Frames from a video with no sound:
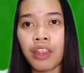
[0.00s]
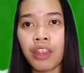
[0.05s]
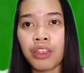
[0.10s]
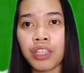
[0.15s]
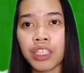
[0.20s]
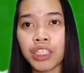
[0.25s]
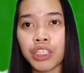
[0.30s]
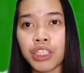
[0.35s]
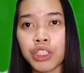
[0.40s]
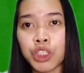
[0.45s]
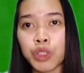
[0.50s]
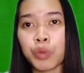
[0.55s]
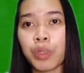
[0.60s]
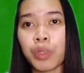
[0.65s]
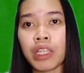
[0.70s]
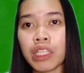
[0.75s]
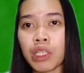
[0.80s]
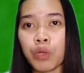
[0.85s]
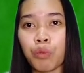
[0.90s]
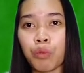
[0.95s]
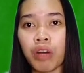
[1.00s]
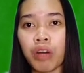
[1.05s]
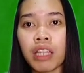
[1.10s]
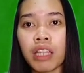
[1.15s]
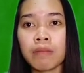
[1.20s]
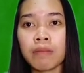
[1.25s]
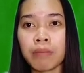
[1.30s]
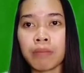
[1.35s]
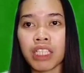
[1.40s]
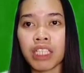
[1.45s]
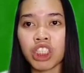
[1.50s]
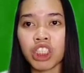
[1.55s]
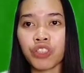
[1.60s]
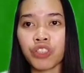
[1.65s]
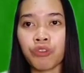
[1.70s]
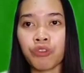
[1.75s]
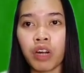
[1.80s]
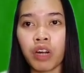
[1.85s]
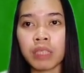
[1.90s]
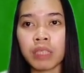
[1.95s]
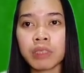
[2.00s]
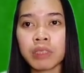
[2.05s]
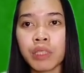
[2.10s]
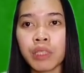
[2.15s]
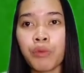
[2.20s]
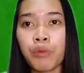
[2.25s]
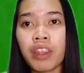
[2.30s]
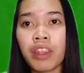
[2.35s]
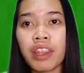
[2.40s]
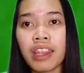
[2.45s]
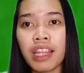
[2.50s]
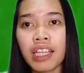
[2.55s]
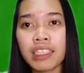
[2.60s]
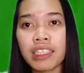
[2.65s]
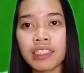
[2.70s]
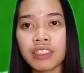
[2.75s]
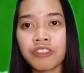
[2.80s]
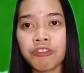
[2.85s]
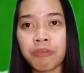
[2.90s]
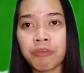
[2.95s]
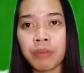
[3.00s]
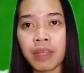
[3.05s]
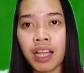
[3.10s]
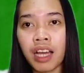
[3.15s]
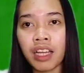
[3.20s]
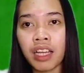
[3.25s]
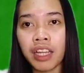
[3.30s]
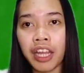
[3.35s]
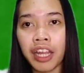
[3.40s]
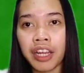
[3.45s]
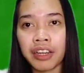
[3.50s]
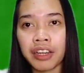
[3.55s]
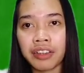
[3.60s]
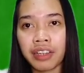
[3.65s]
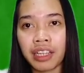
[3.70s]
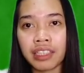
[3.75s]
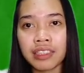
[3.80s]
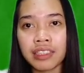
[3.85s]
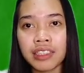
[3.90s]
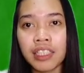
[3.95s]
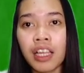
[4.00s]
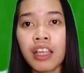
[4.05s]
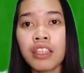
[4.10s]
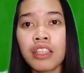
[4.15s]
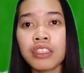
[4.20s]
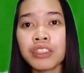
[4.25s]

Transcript: They're usually one-page forms with lots of blank areas,